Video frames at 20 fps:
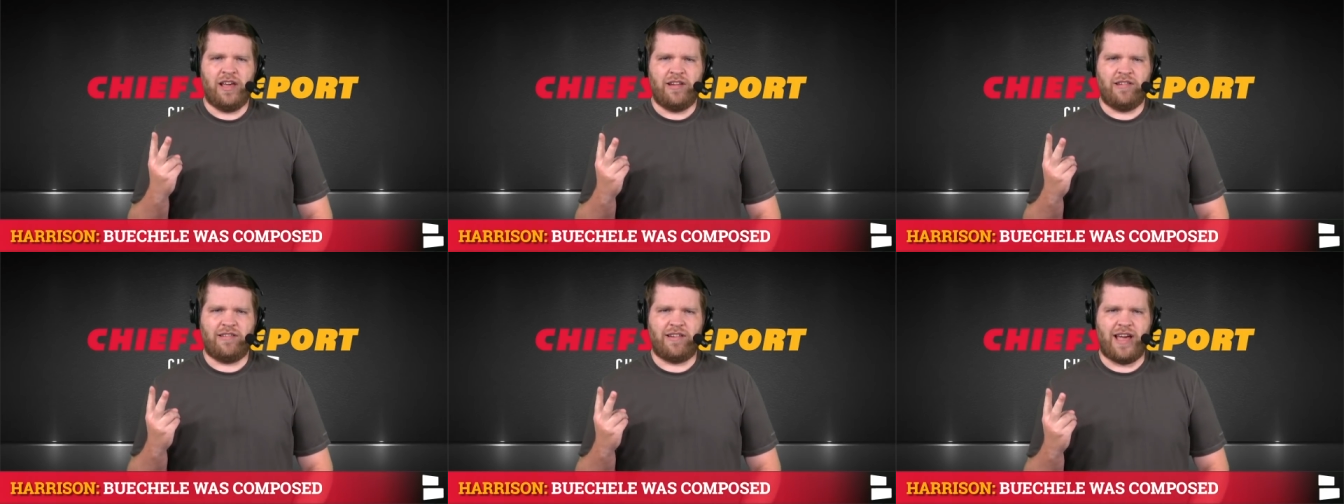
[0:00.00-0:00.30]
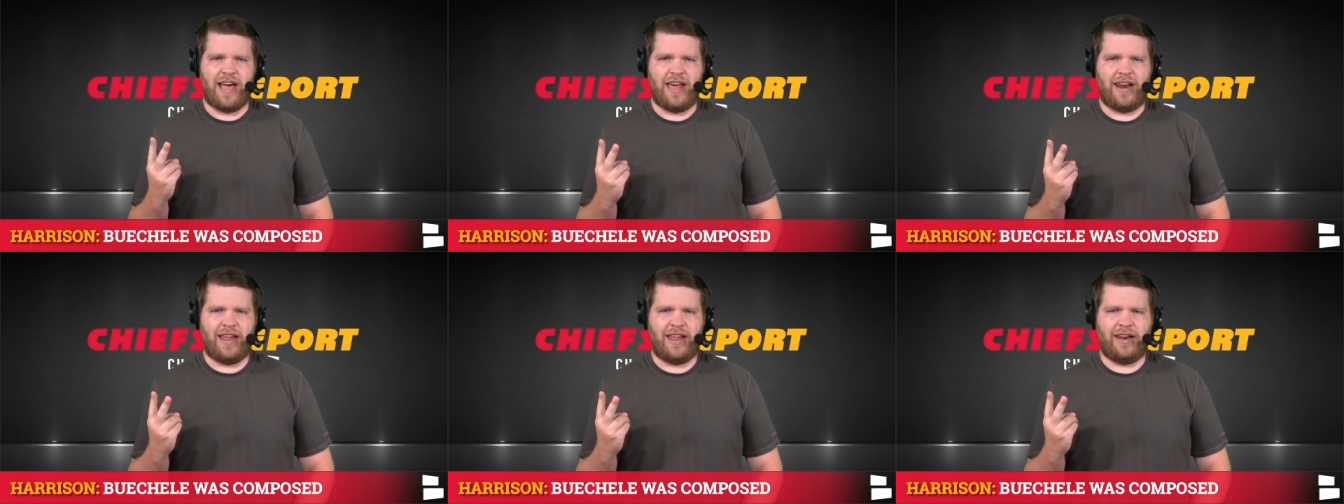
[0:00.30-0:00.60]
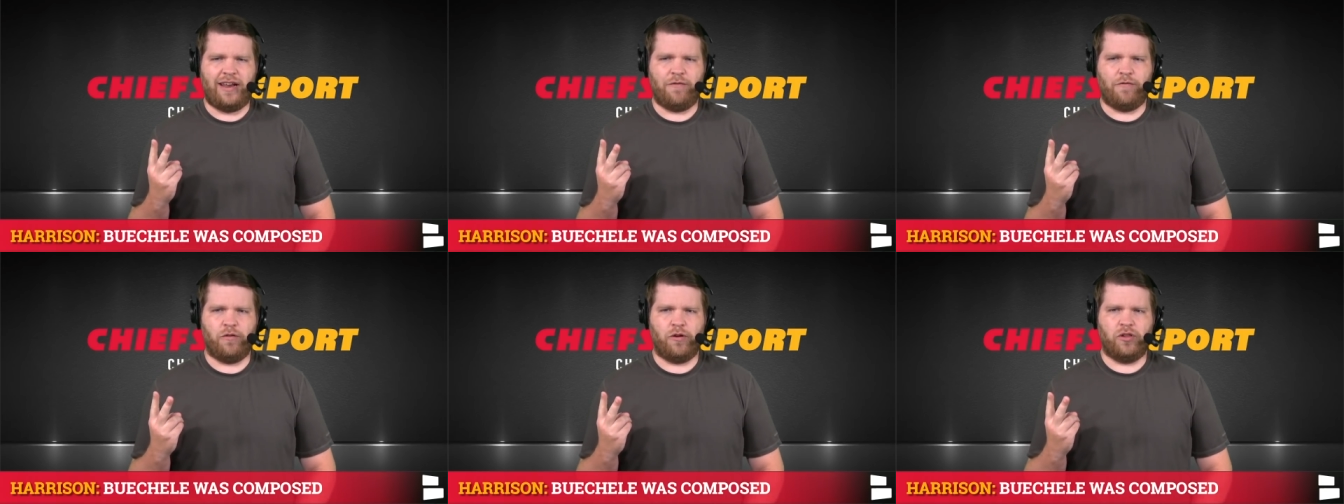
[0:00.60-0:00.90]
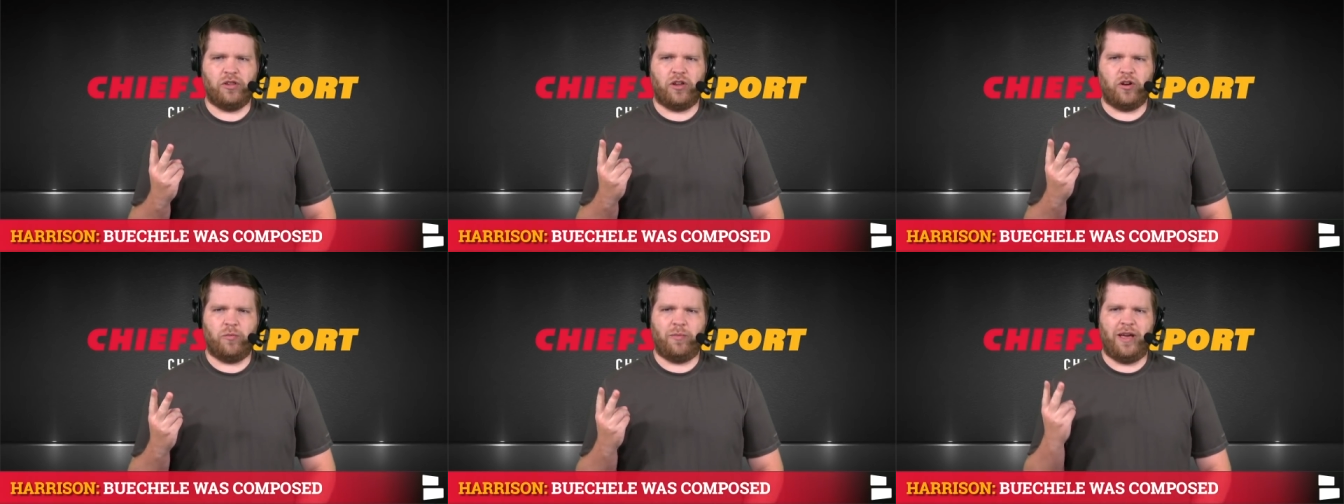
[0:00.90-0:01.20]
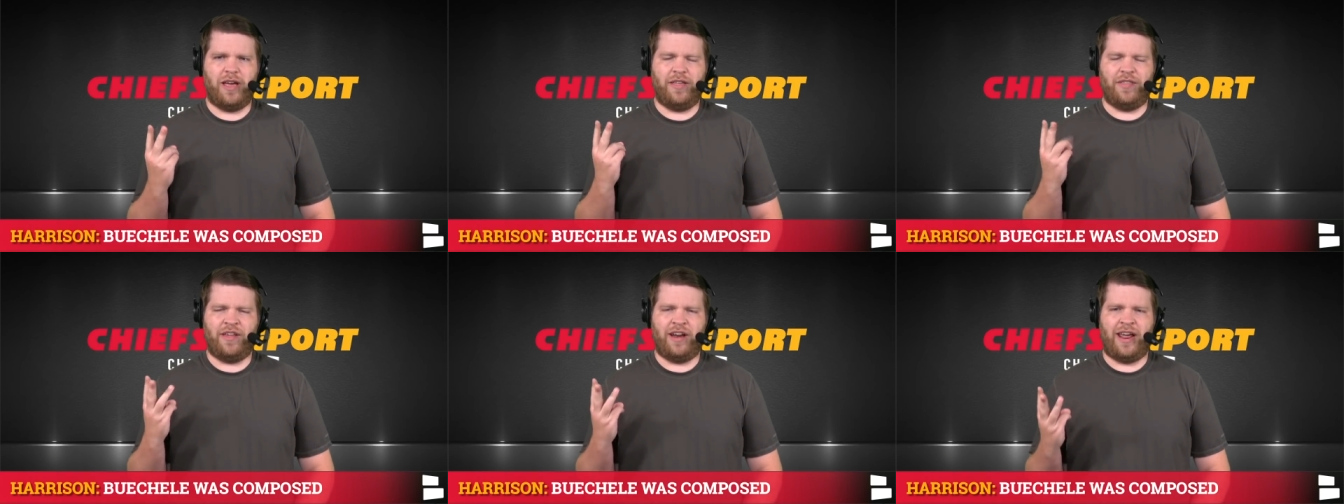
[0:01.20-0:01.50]
Chad Henne for a little
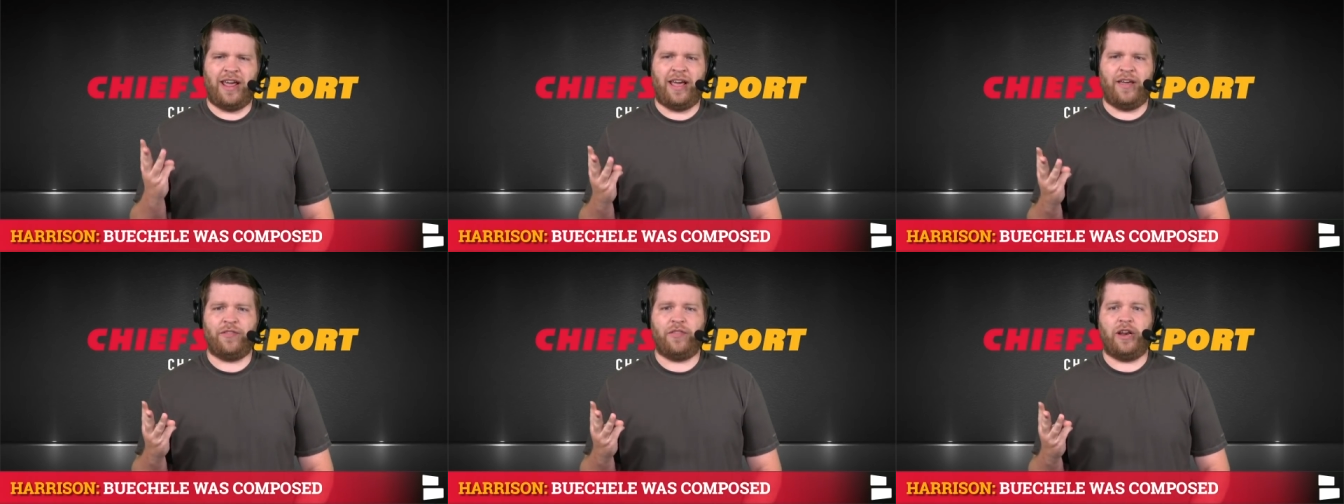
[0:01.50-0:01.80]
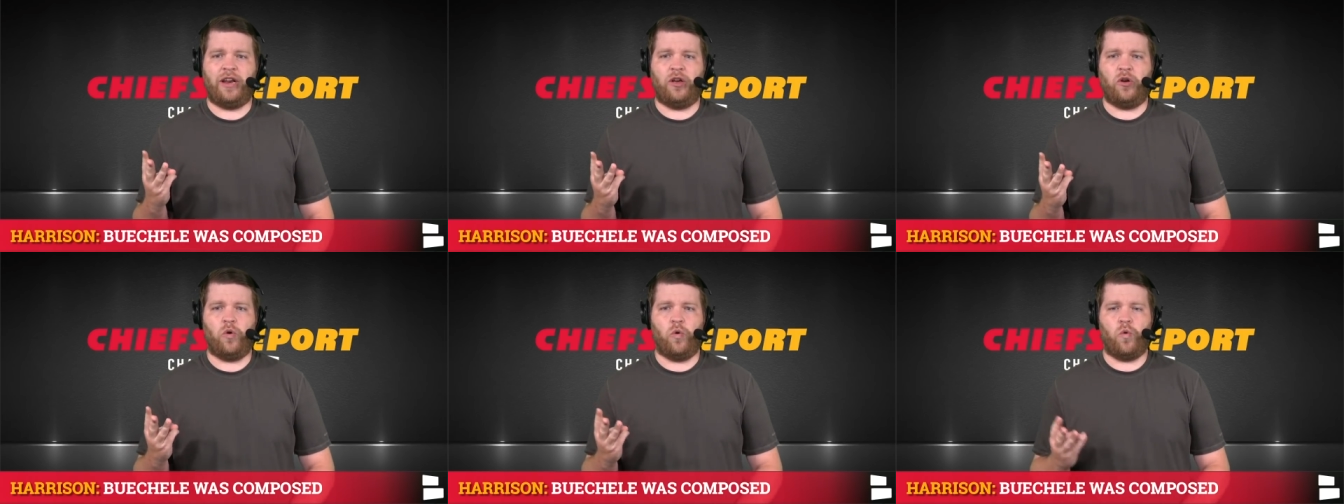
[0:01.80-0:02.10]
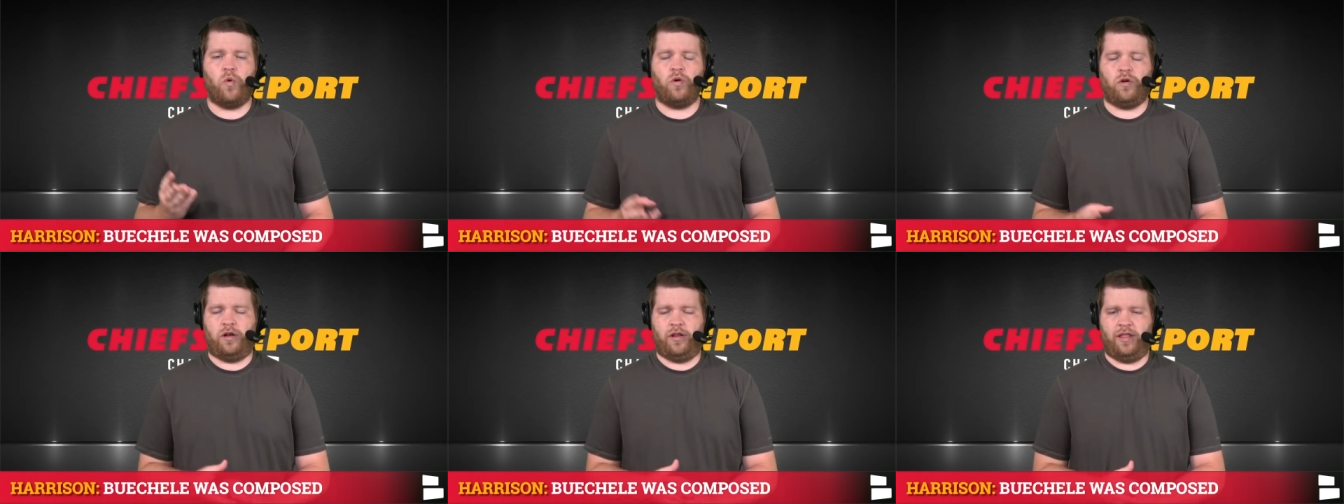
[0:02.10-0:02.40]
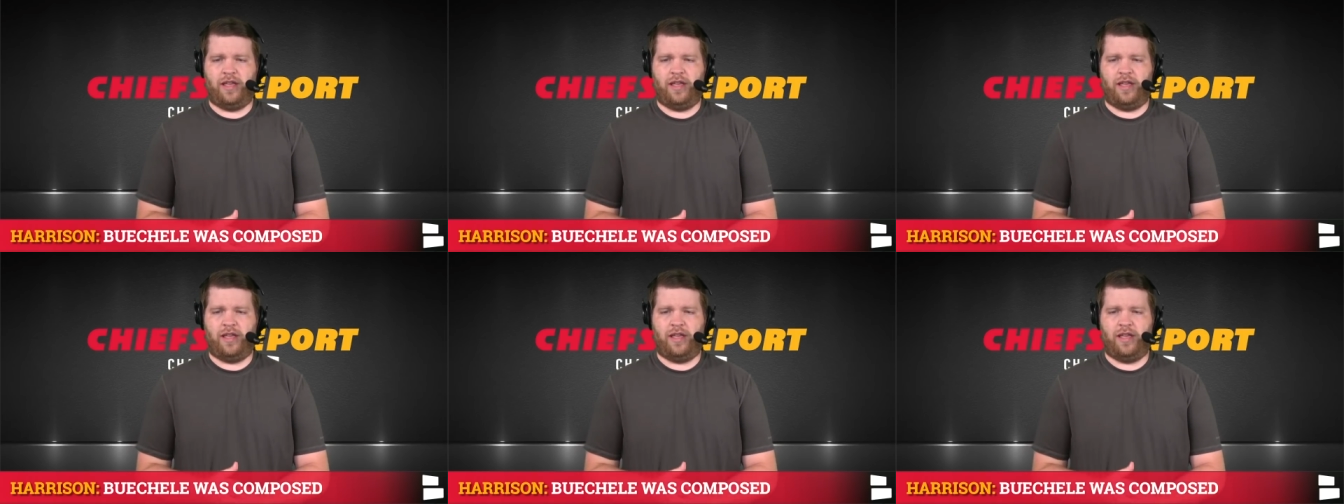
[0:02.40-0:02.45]
bit, and then Anthony Gordon,